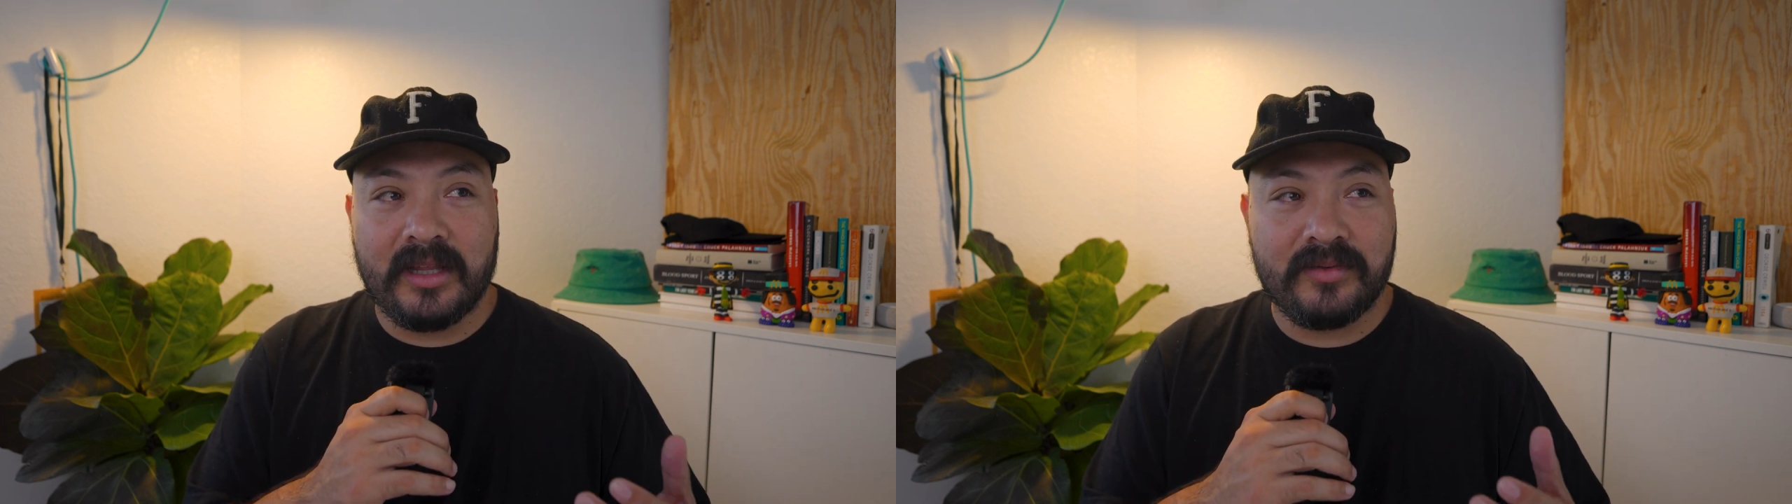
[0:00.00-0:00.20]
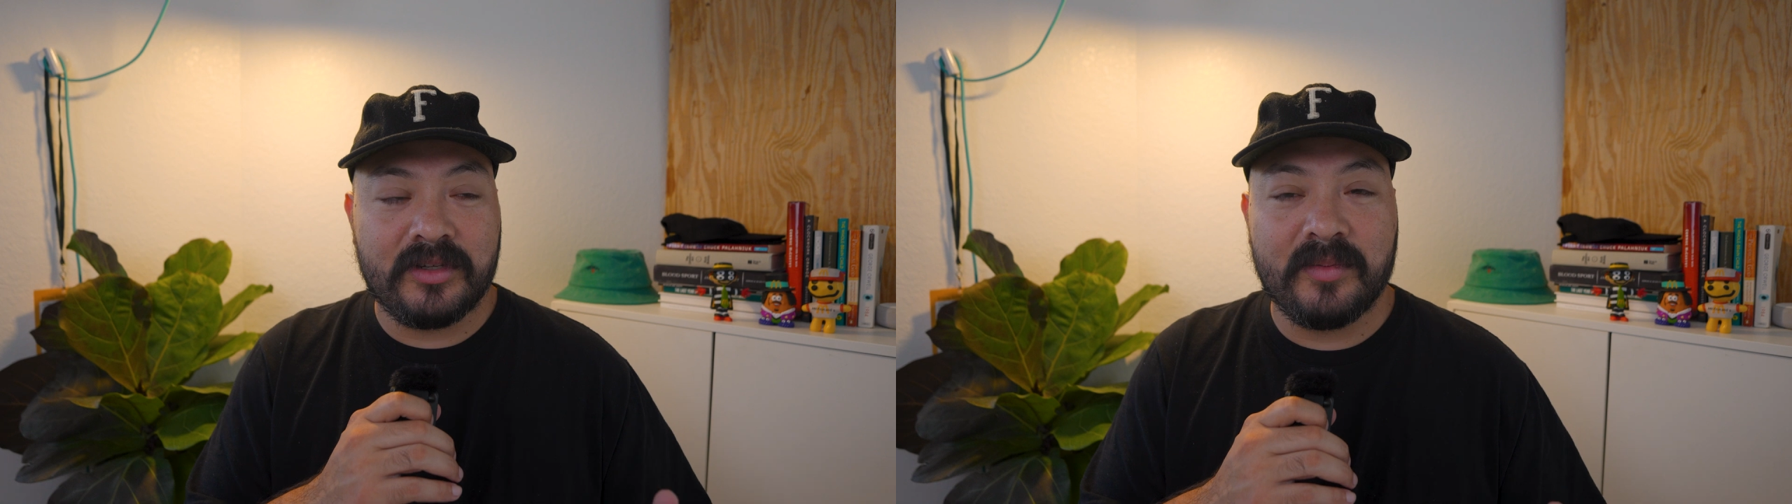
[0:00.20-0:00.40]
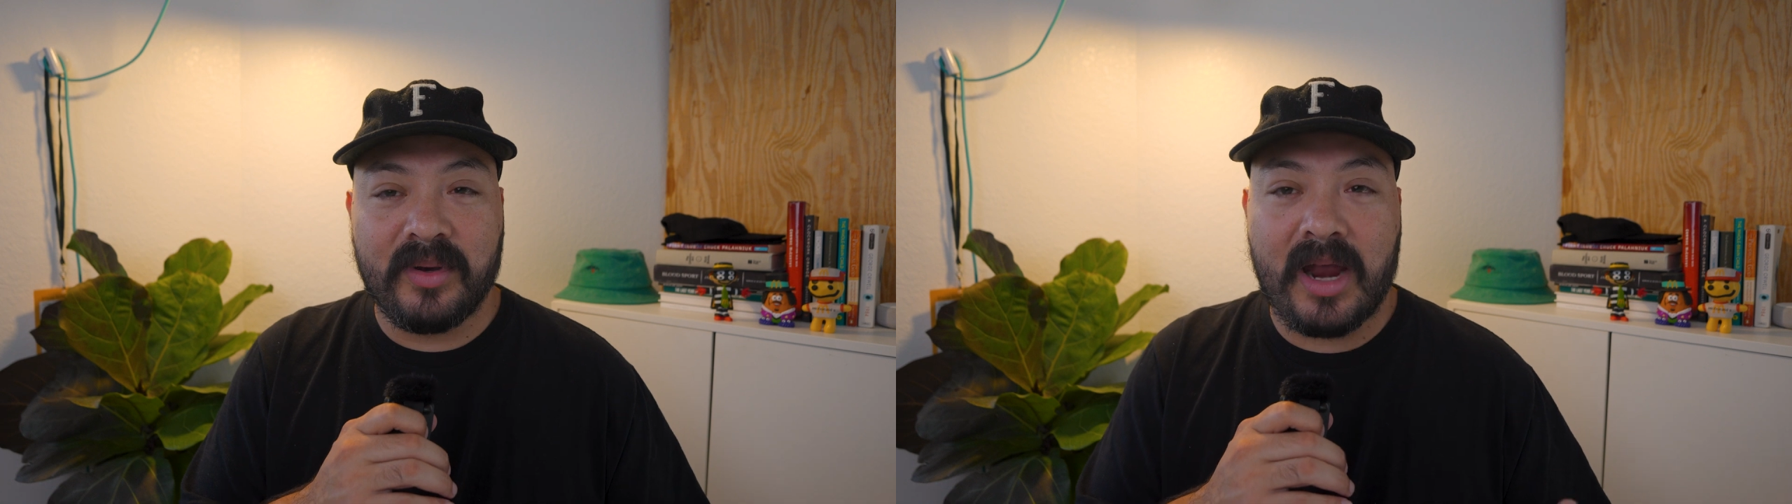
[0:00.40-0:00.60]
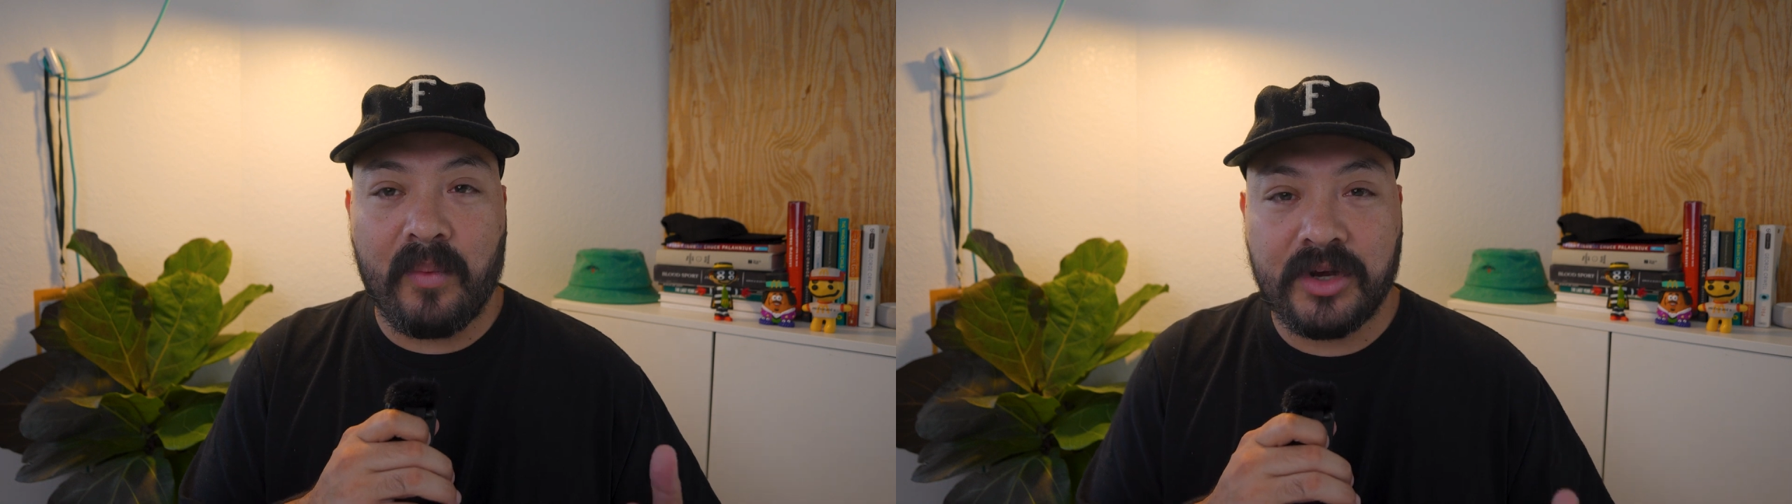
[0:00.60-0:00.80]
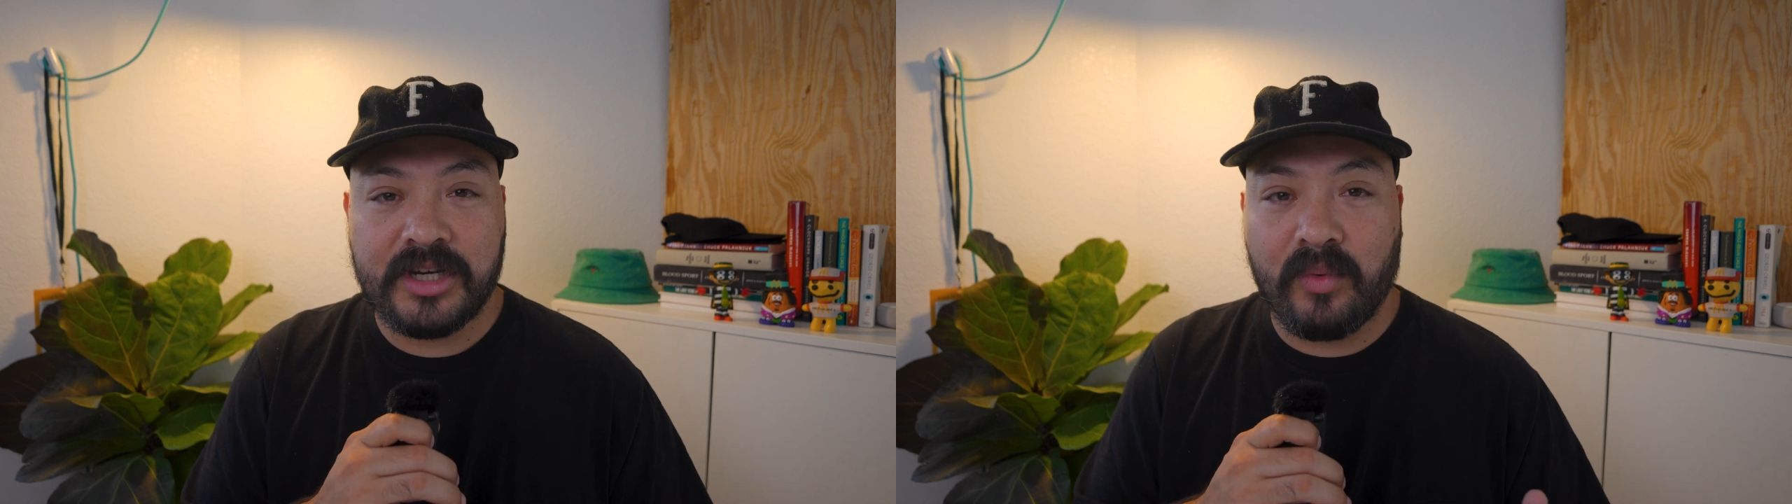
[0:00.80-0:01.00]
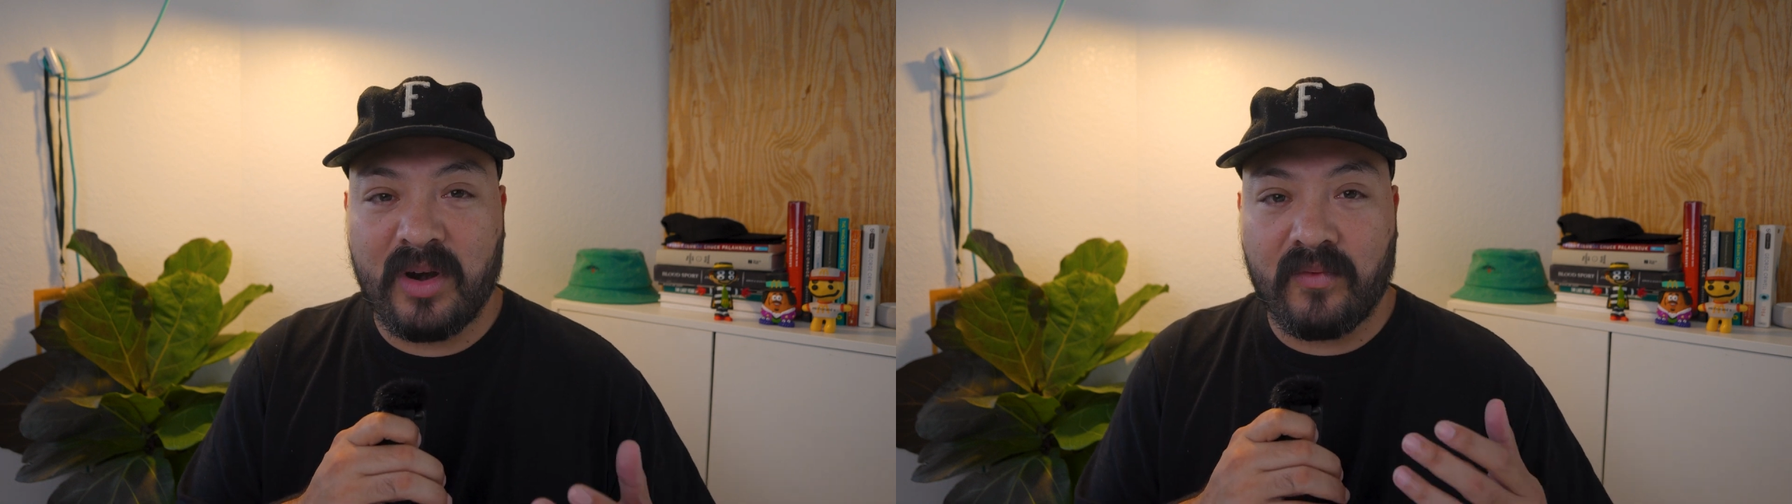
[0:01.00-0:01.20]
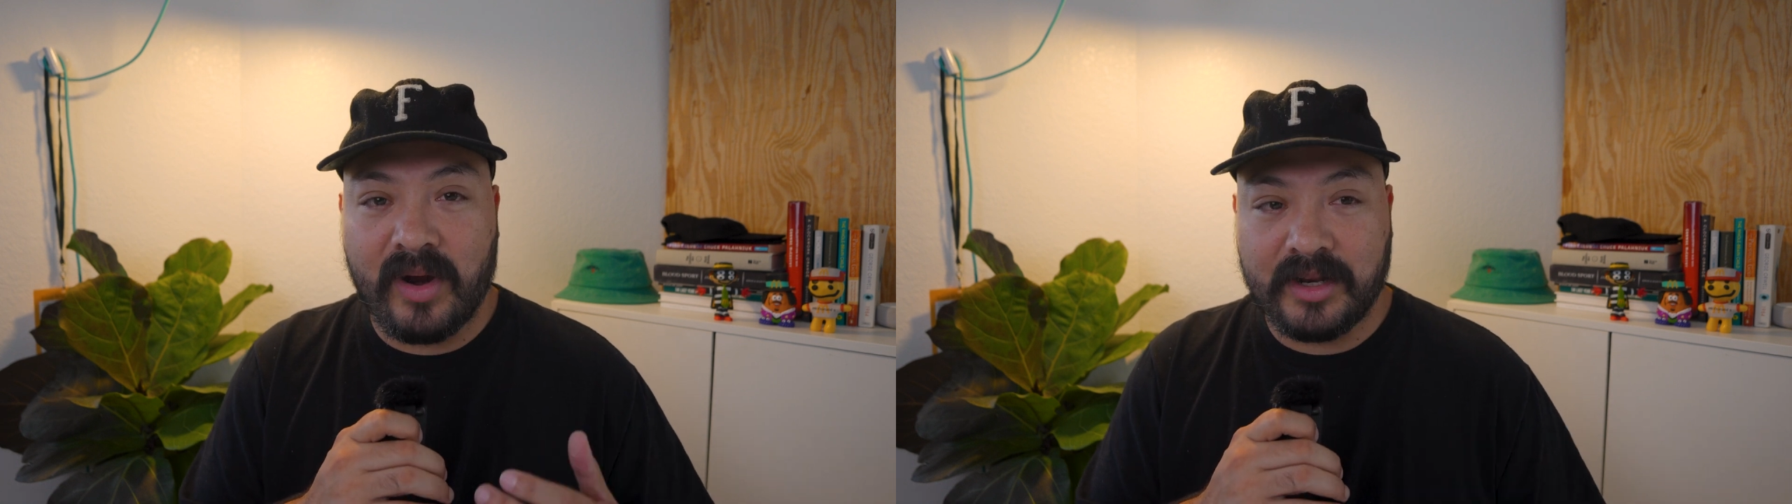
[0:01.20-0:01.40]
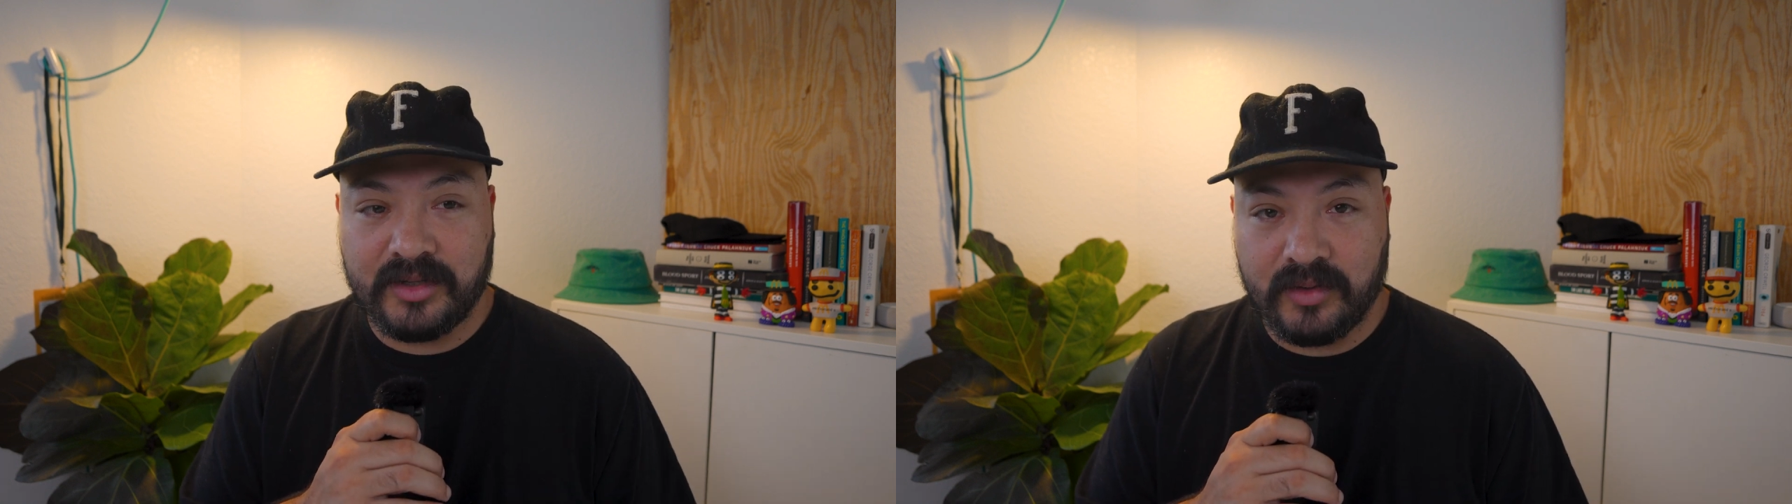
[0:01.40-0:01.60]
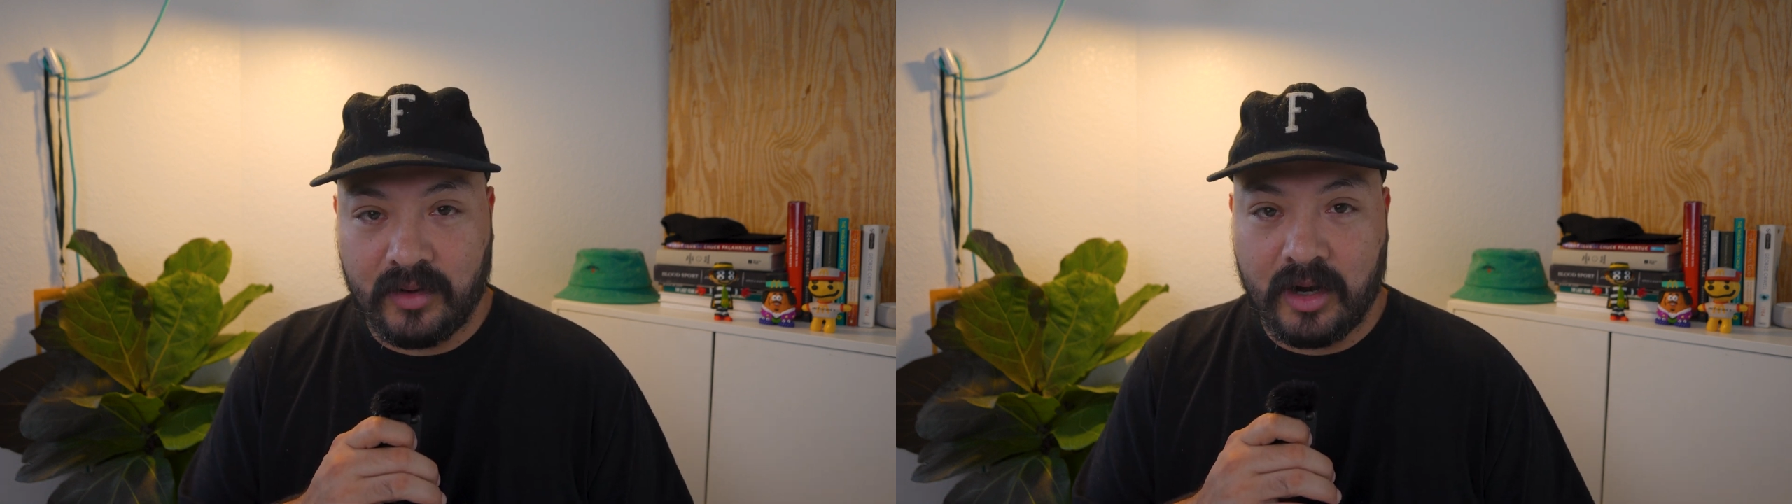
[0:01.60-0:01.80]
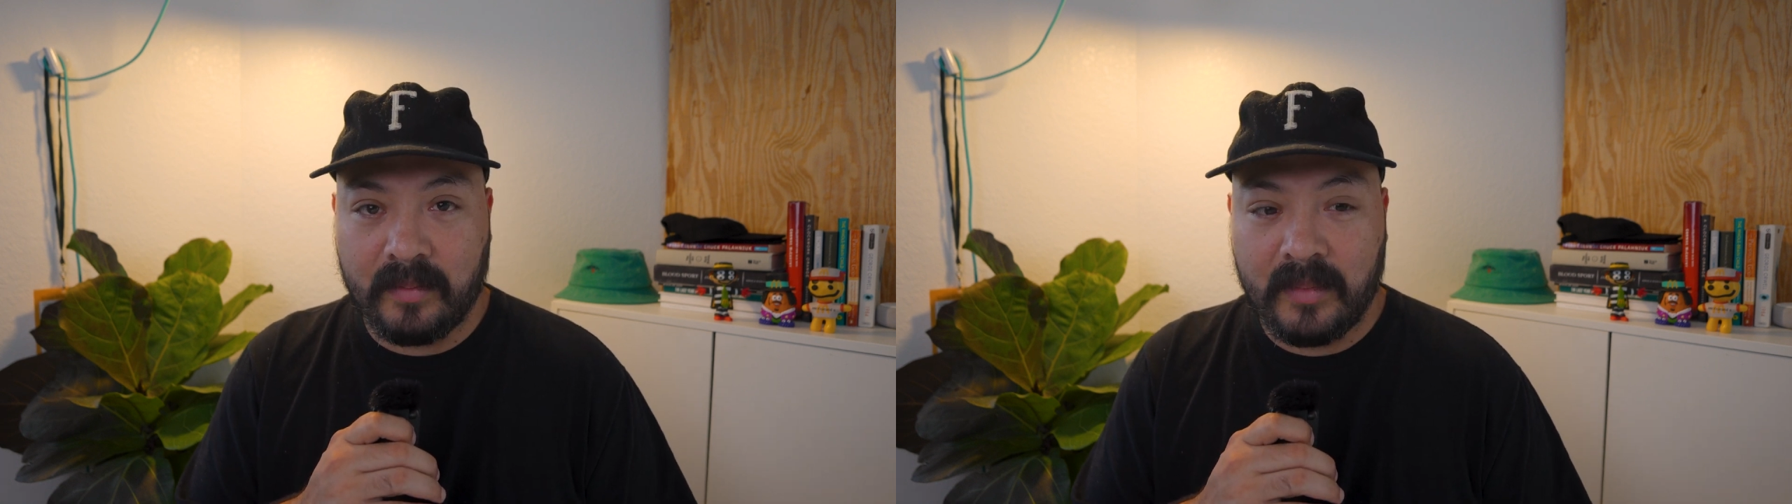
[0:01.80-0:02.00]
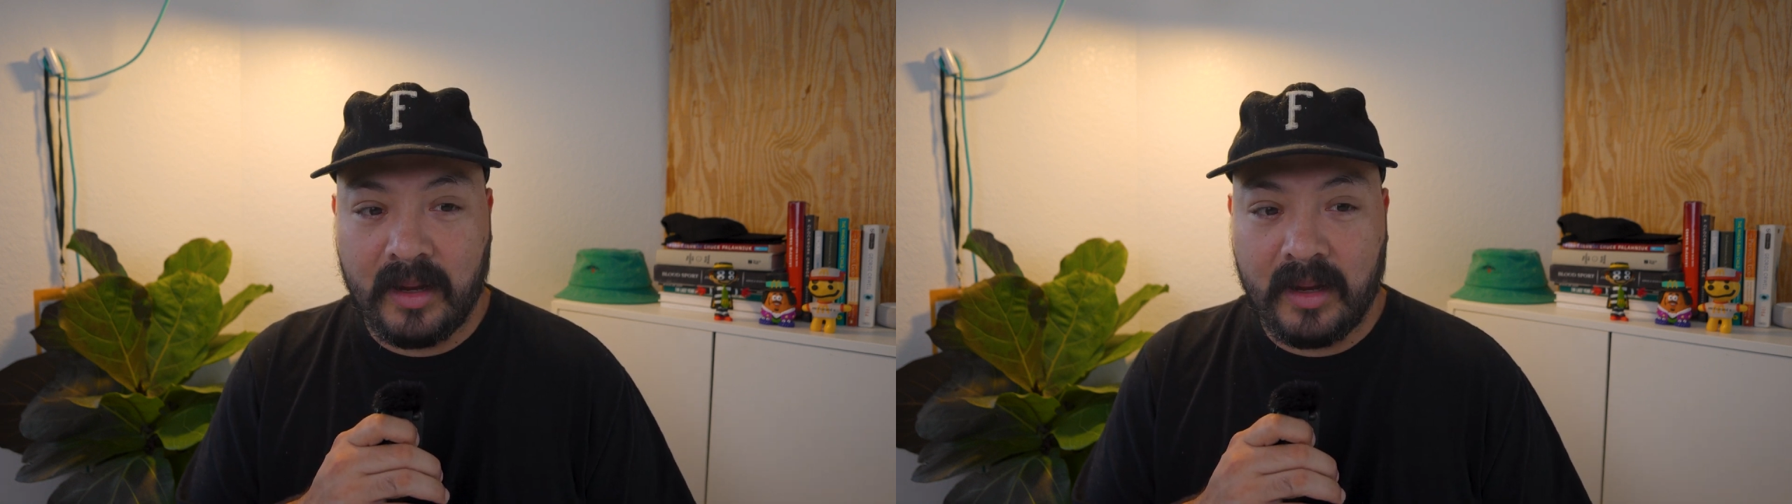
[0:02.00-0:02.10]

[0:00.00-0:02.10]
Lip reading: this was a book I wish I would have read sooner.